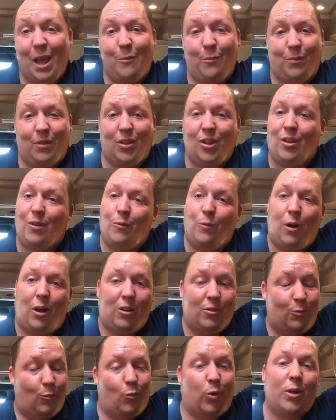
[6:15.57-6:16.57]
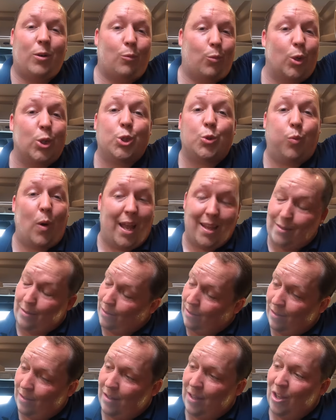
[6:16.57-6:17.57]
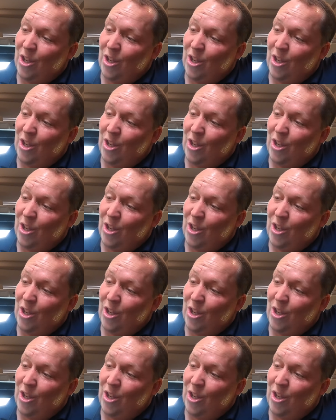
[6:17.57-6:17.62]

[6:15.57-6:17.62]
And uh, we're, we're sweating.